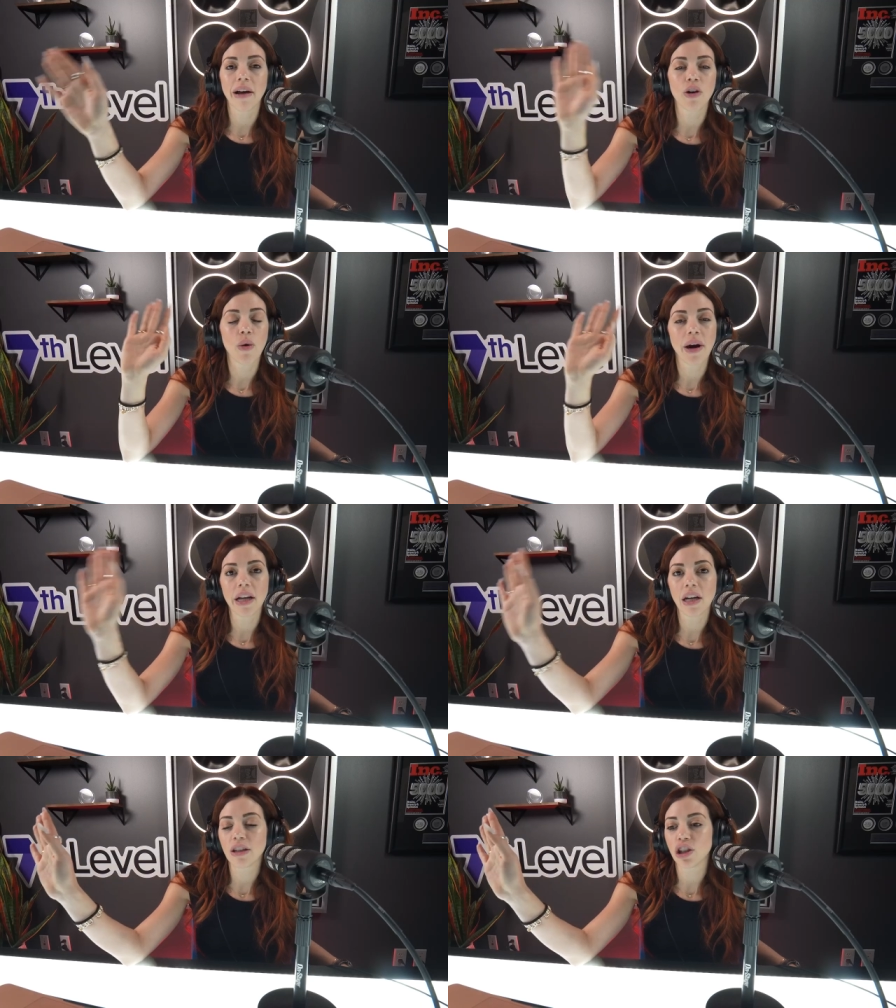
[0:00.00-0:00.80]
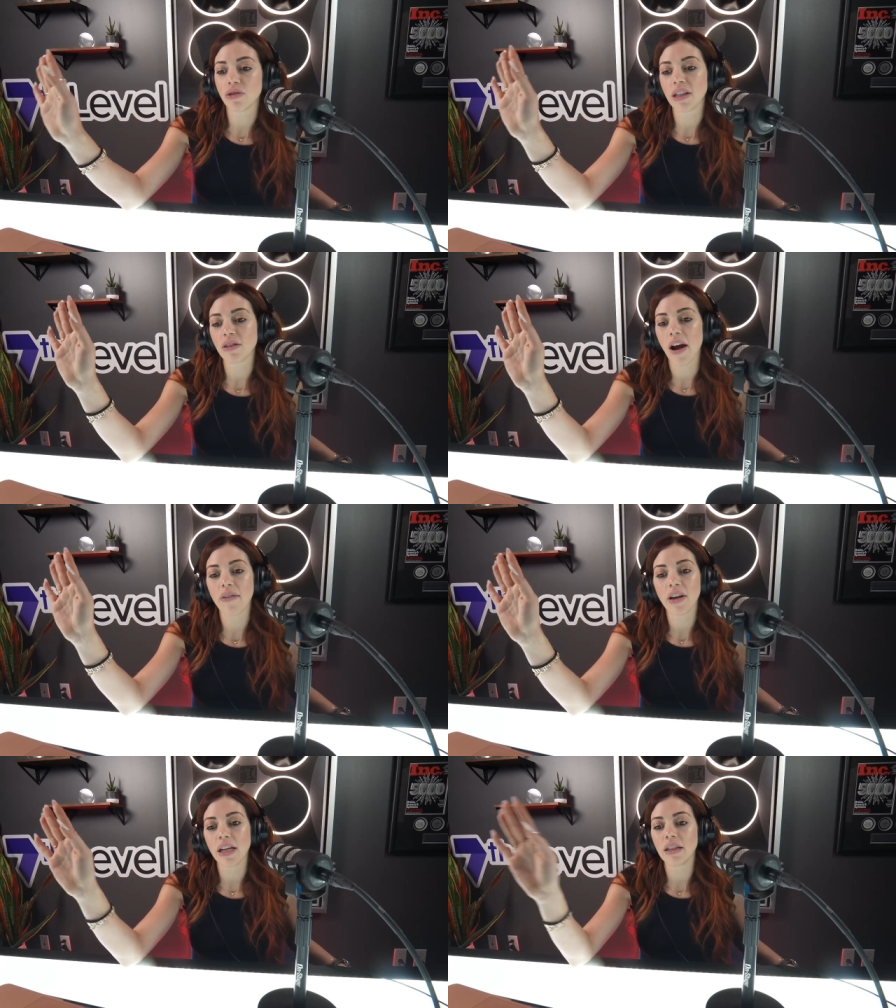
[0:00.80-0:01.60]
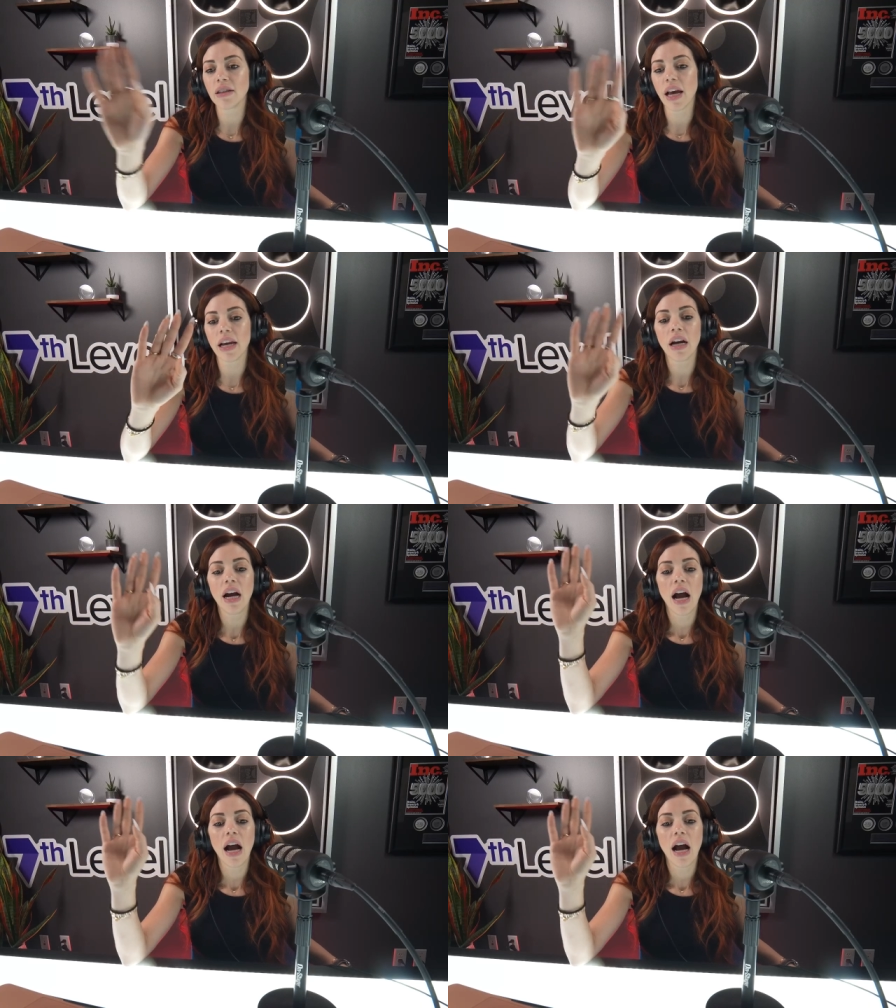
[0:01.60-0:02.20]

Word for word: I have no idea how she raised five kids, like,